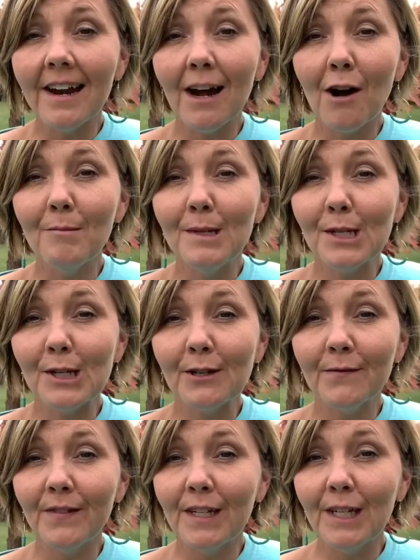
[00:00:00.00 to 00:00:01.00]
I'll be
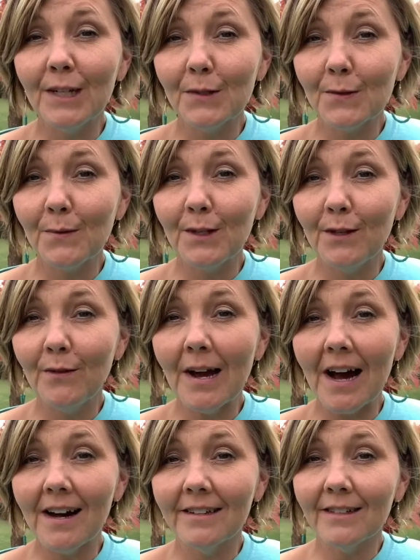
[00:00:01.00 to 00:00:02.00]
sharing videos with you
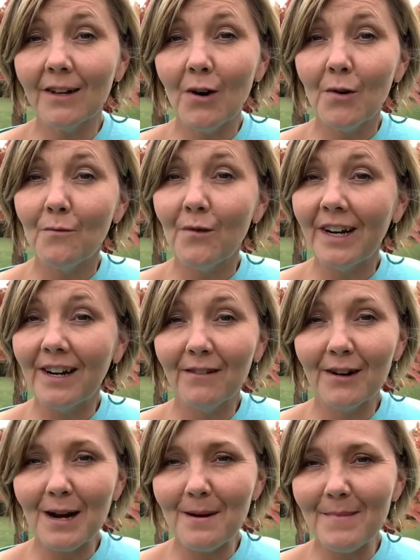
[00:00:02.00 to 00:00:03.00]
guys on
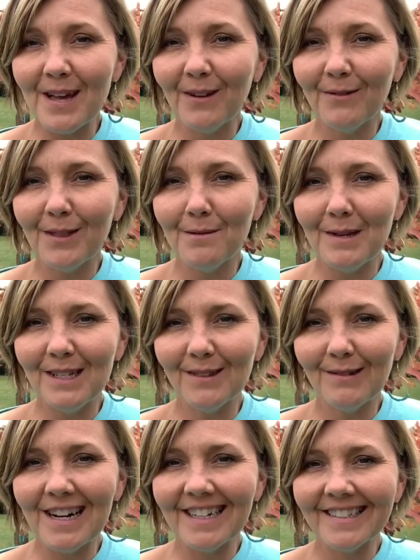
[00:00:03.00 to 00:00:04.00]
whatever I make with the
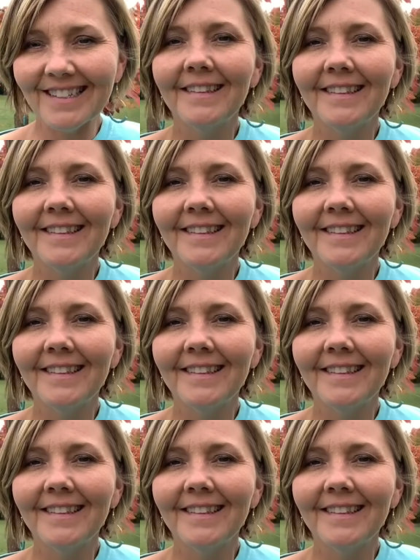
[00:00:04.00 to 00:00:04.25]
beeswax.